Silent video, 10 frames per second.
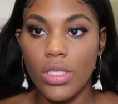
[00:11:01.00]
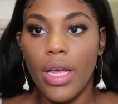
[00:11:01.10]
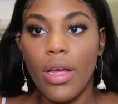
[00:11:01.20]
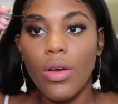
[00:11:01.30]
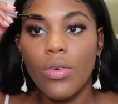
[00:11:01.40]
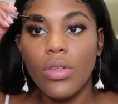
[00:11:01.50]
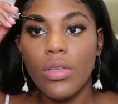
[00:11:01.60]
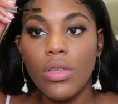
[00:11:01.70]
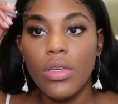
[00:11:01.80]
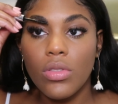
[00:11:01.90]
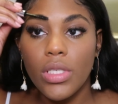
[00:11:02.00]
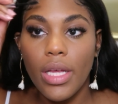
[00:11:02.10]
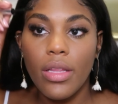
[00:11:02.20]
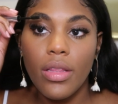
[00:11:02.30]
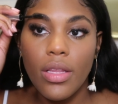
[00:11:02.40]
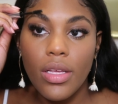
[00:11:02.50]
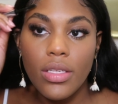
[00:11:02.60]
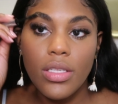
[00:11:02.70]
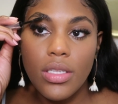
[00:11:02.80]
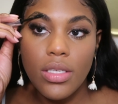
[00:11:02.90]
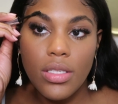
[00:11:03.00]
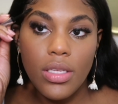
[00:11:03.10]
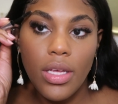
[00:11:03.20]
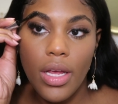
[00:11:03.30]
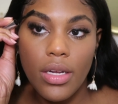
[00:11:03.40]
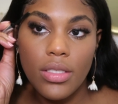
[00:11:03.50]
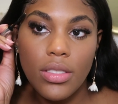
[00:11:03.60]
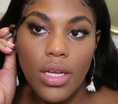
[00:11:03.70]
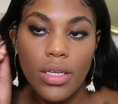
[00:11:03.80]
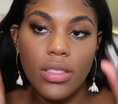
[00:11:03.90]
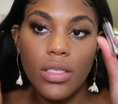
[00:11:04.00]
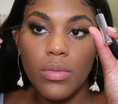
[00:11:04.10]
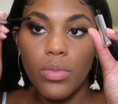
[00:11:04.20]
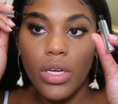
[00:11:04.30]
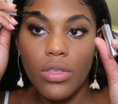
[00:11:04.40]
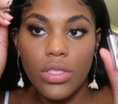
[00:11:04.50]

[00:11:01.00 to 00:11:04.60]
down. I'm gonna take this. This is the Anastasia brow